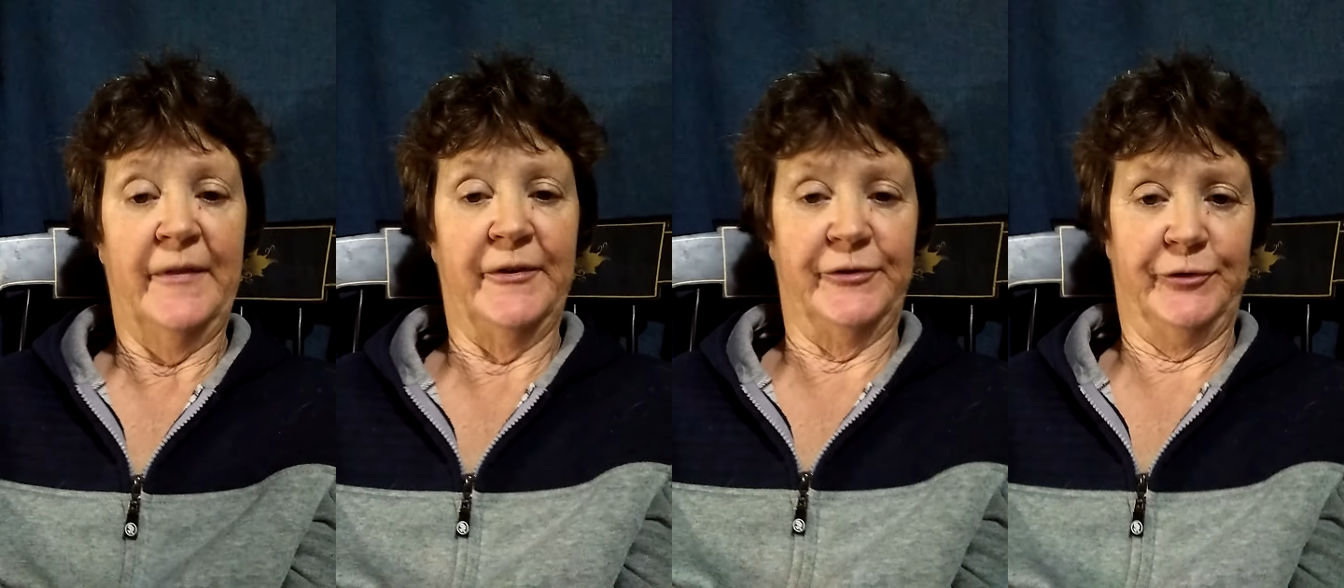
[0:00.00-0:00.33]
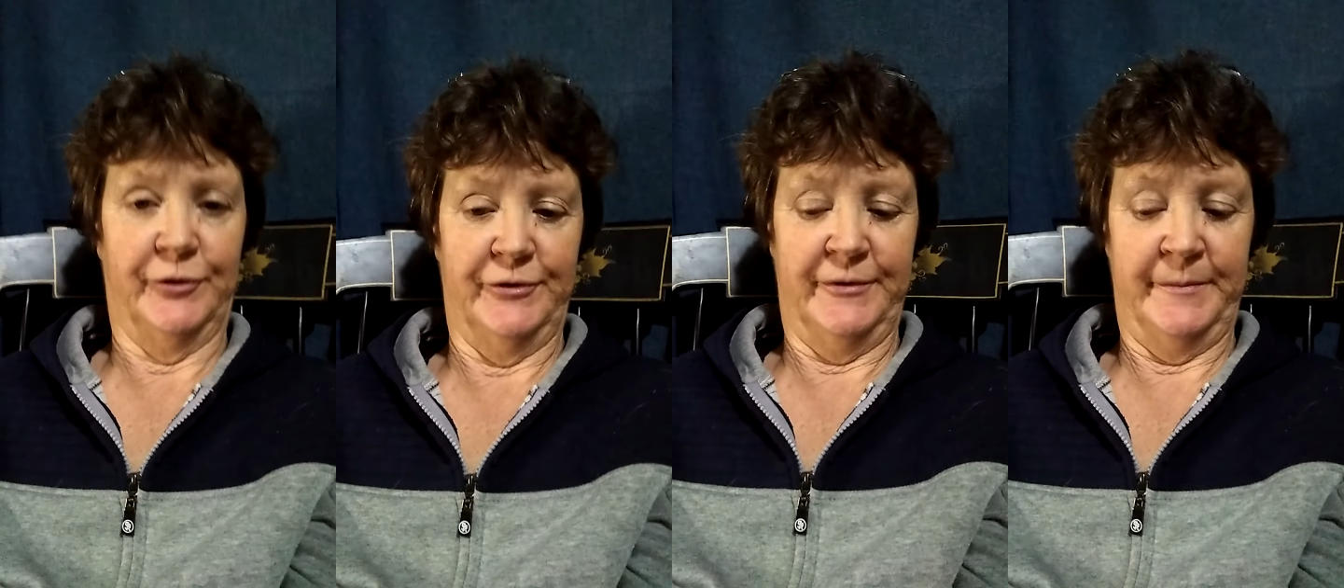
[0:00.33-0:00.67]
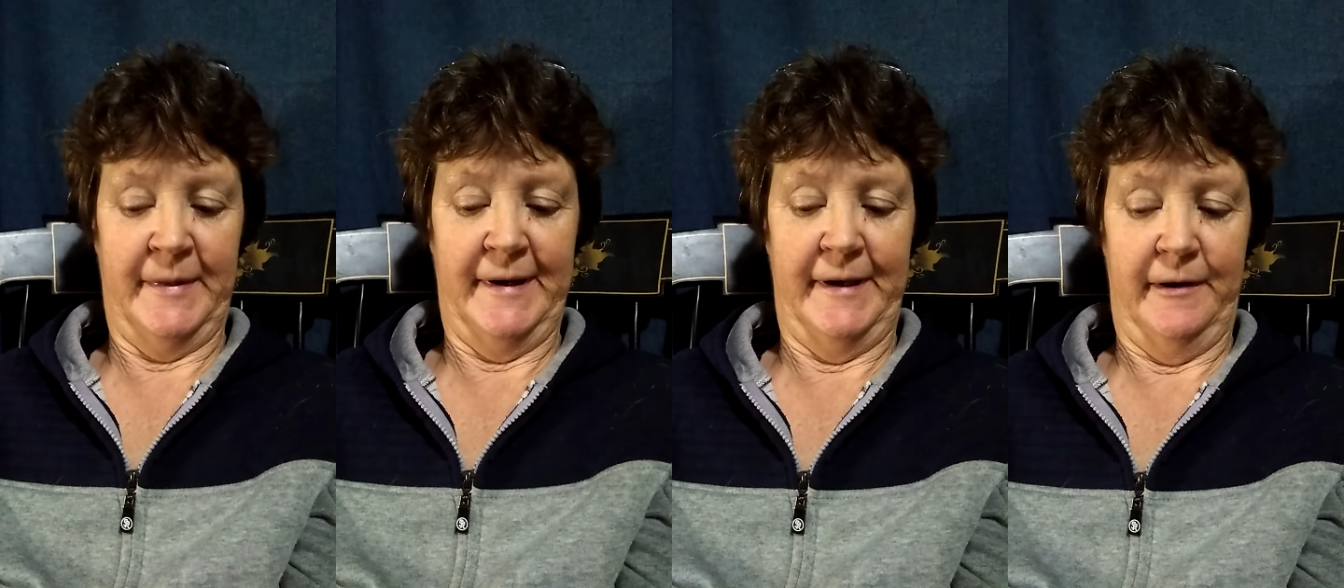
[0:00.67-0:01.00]
the stores in
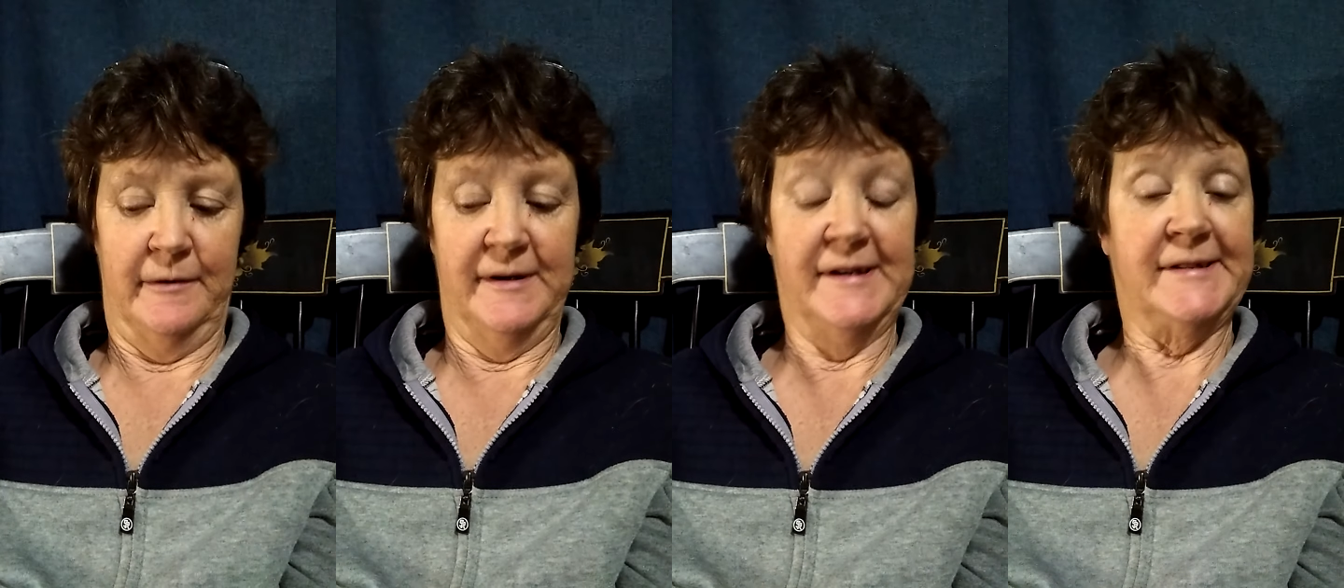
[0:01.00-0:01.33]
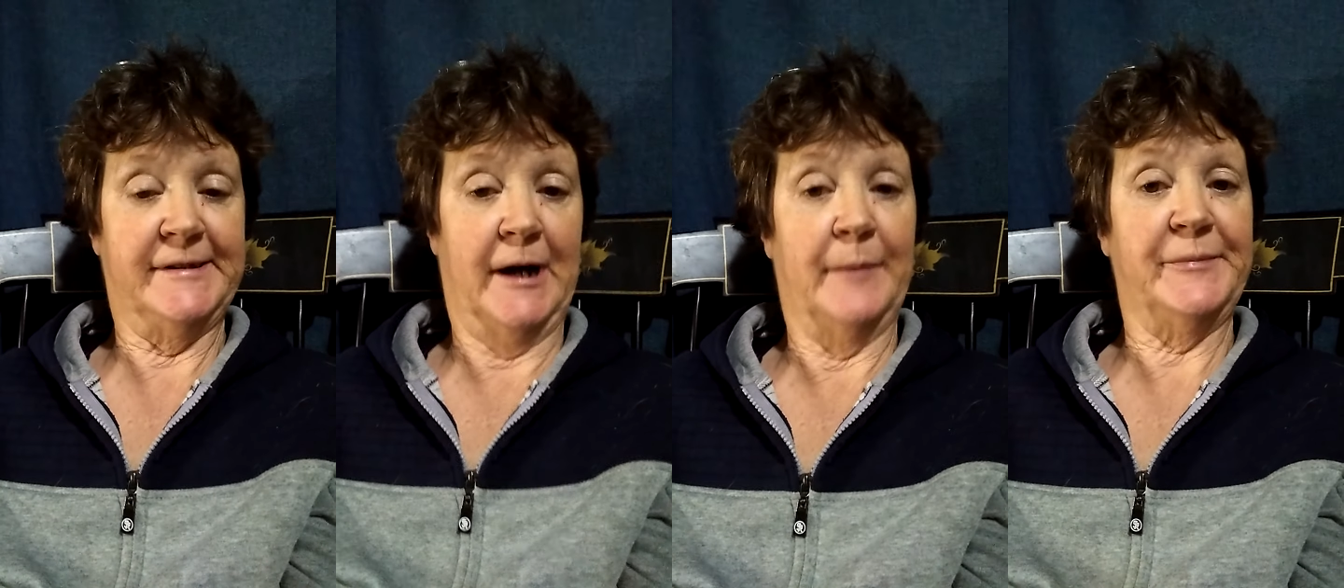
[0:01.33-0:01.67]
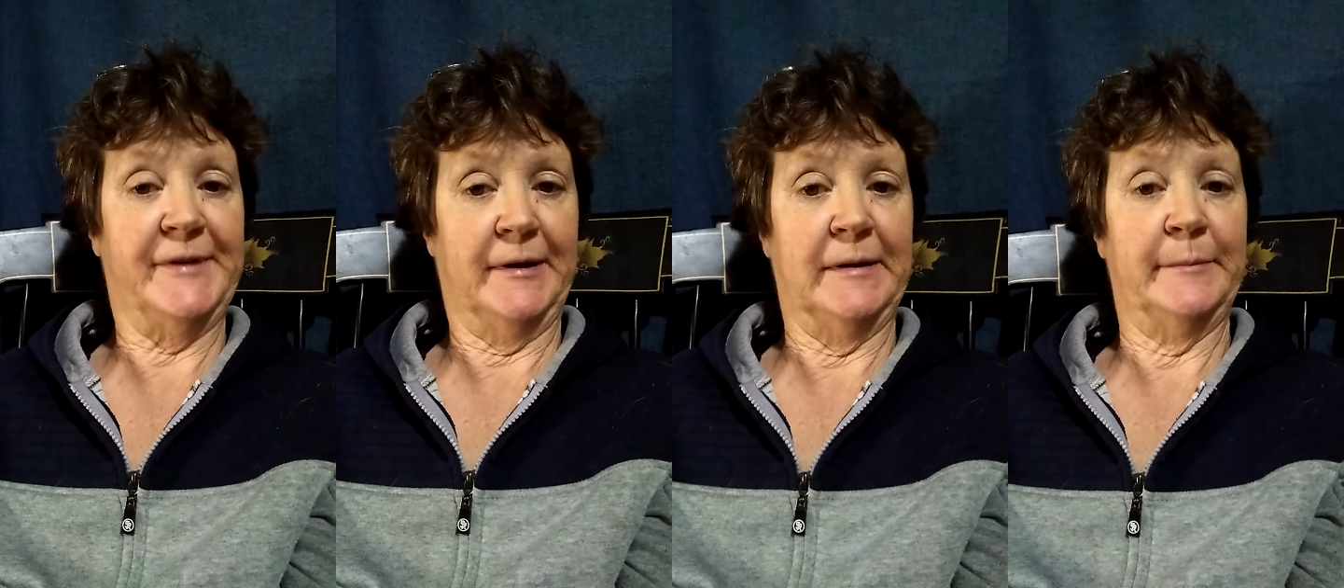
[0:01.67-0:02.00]
my area stopped
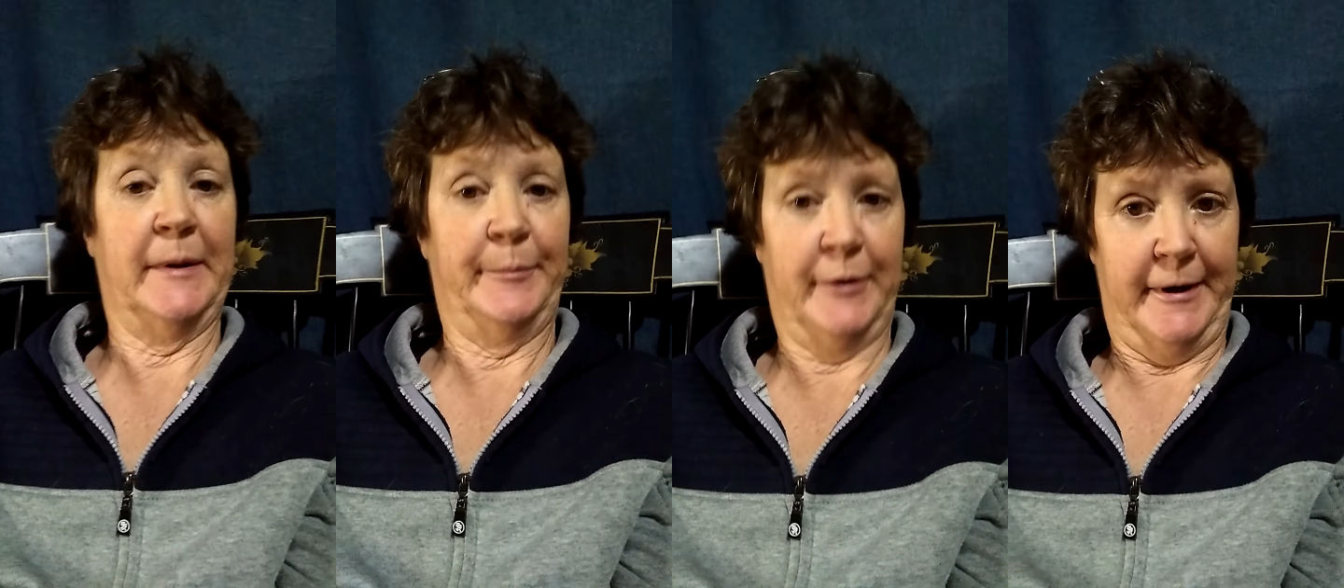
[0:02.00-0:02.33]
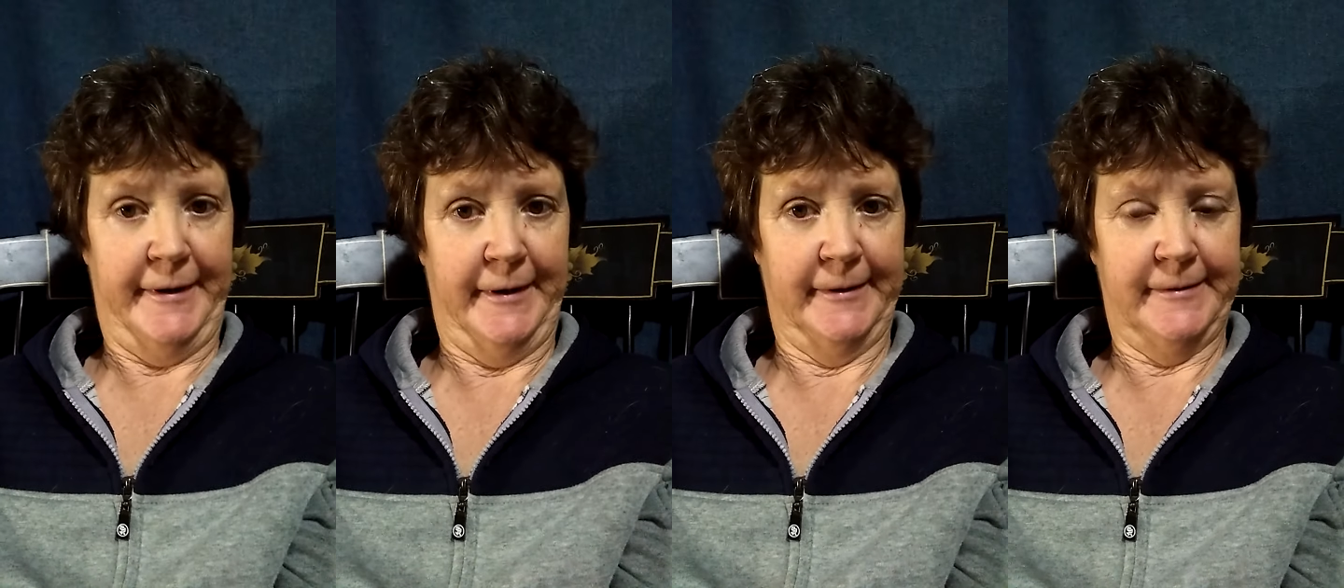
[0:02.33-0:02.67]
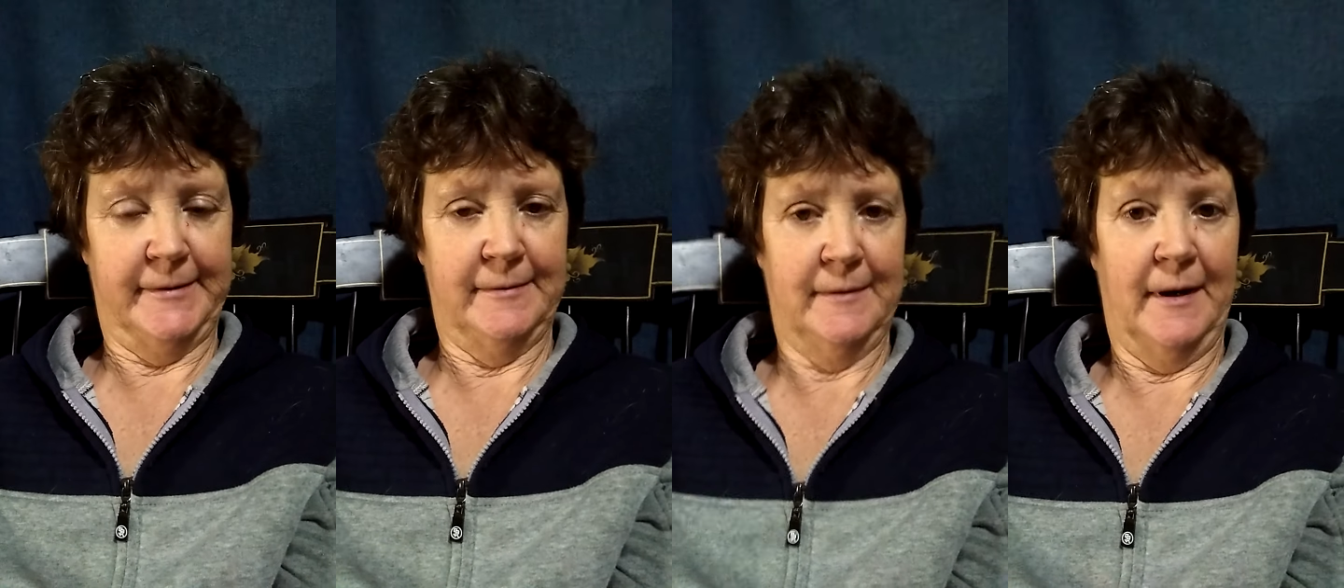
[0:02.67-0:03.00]
selling my product.